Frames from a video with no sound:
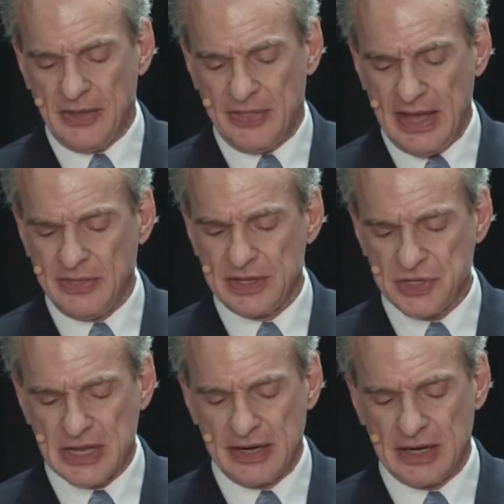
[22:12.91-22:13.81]
then the
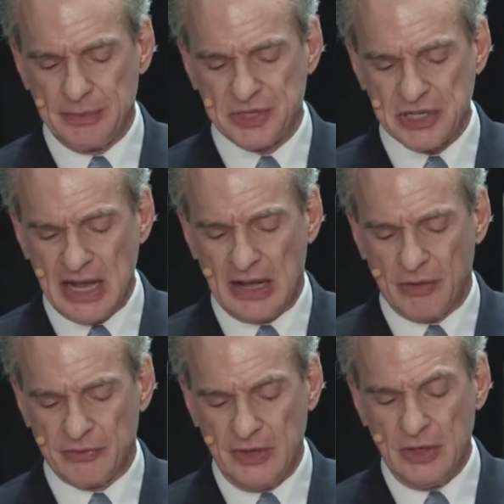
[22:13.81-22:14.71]
Son
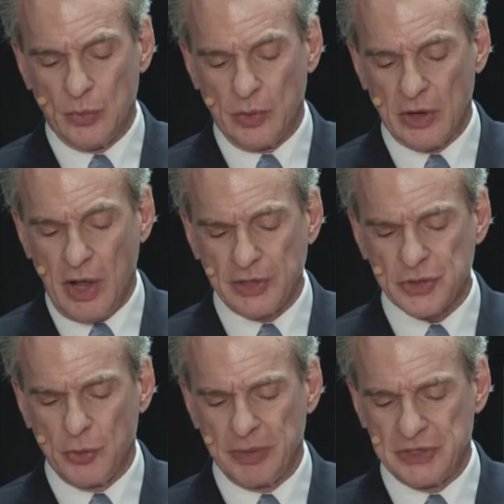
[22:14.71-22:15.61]
himself will
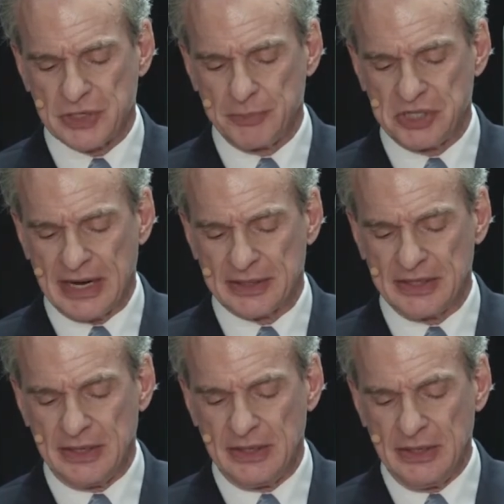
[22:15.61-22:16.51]
also be
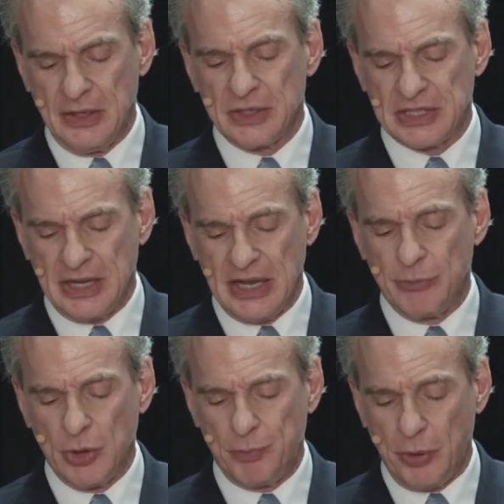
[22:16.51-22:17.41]
subjected to
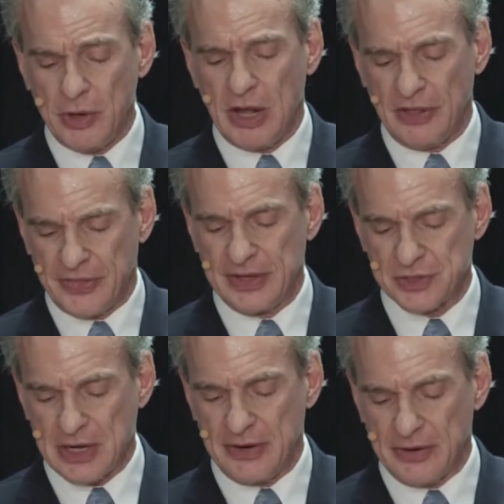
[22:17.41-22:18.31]
him who put all
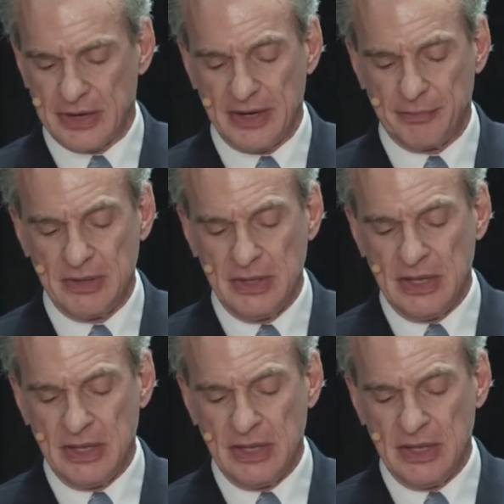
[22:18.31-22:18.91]
things under him,